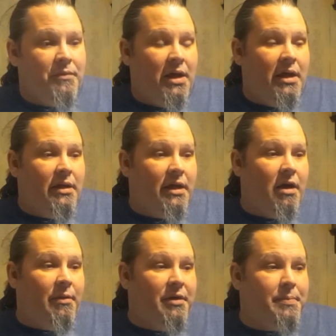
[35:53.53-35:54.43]
And they
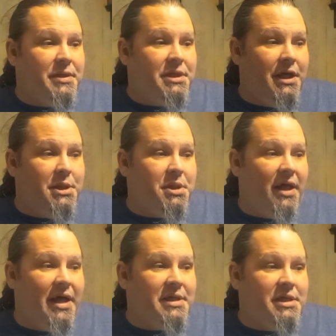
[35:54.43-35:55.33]
got rid of prestige
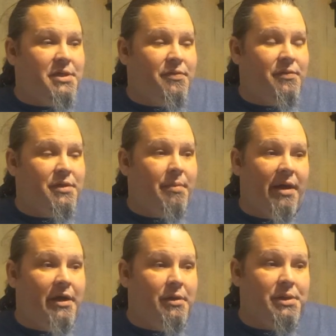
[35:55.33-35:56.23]
classes, to
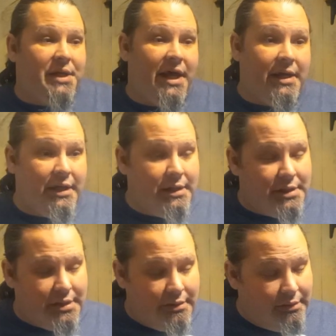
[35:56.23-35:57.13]
my understanding,
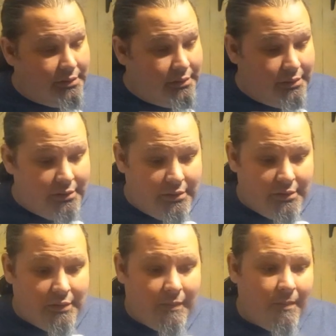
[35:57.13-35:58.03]

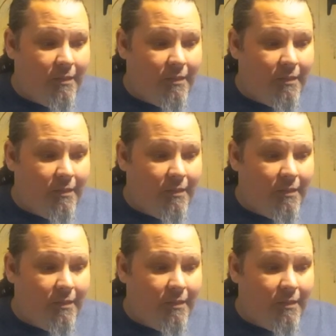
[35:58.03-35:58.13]
so